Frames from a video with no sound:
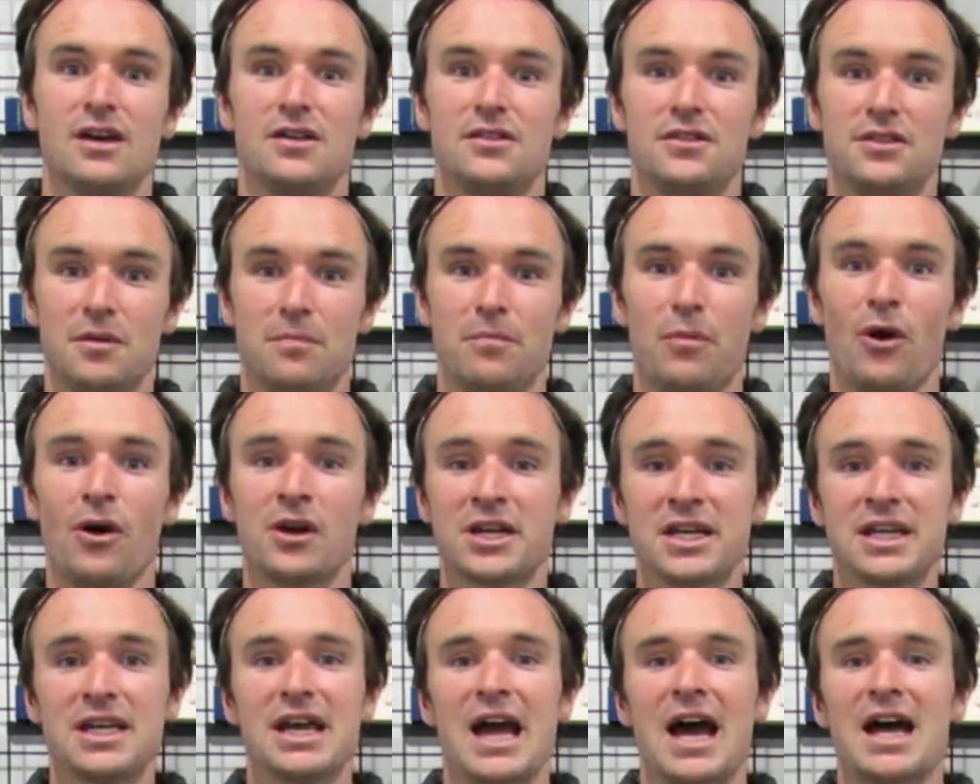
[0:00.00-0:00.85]
the
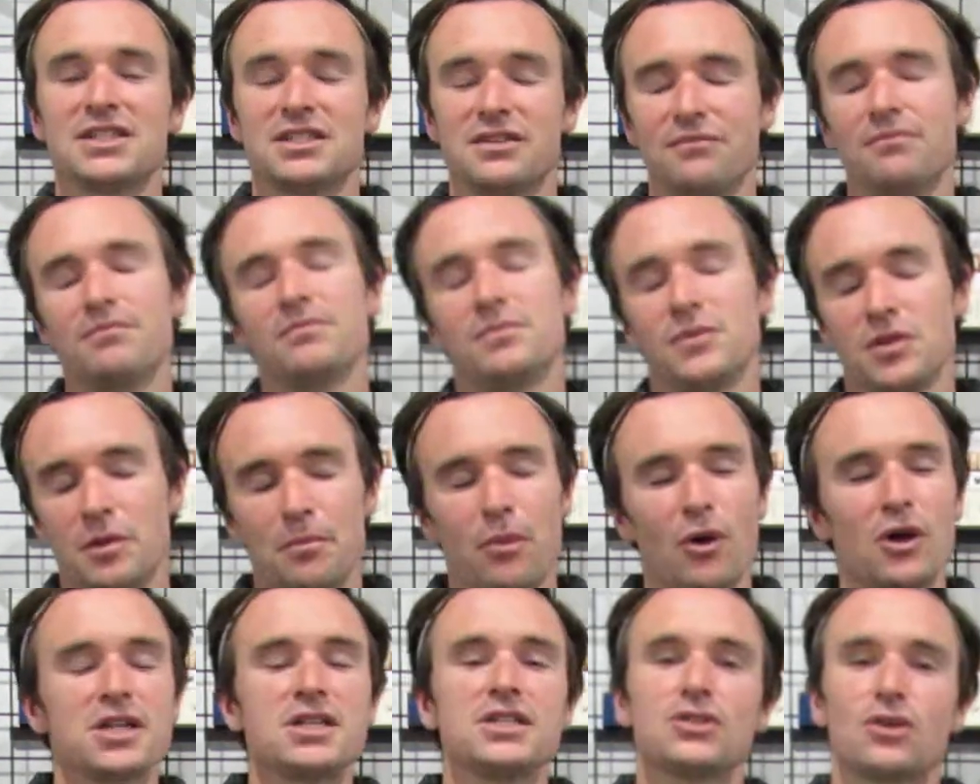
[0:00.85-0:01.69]

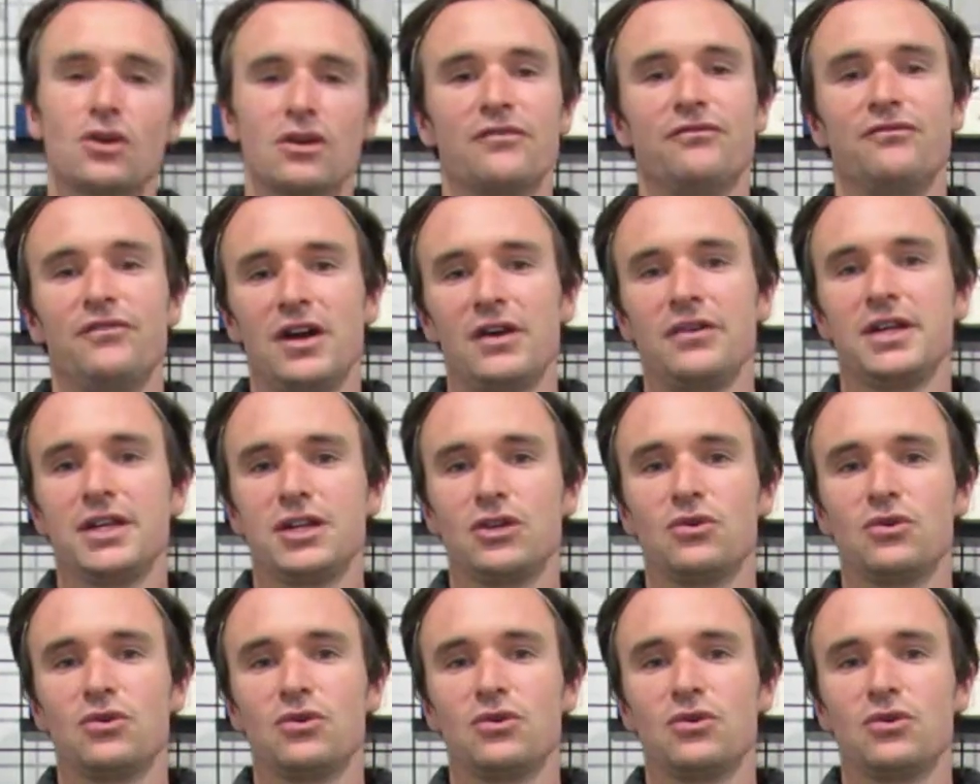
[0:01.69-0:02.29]
body's got a very